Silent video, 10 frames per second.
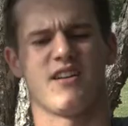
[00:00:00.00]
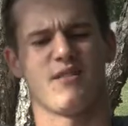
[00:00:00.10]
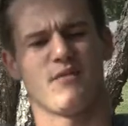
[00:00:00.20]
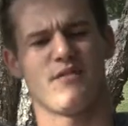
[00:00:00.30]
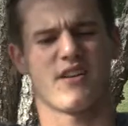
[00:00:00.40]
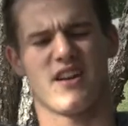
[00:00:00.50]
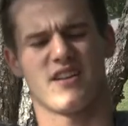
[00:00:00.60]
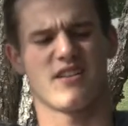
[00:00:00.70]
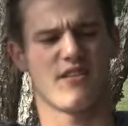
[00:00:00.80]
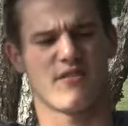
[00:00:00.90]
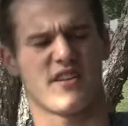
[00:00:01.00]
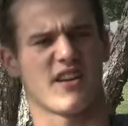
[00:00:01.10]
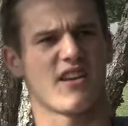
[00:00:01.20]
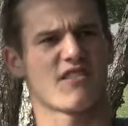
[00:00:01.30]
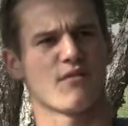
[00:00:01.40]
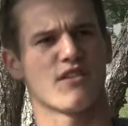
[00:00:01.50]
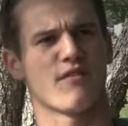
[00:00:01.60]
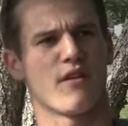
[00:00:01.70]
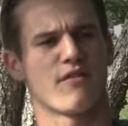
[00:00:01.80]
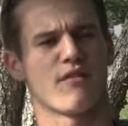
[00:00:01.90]
a little bit of a kind of second guess
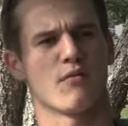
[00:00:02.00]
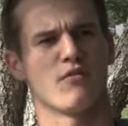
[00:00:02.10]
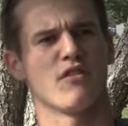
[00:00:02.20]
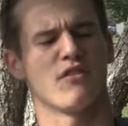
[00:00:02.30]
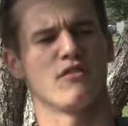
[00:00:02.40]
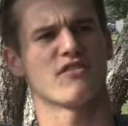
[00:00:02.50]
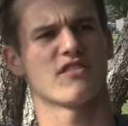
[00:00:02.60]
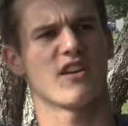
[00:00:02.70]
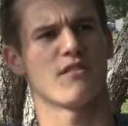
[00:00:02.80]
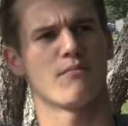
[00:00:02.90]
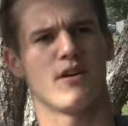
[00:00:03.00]
myself if I was ever going to be able to do this again.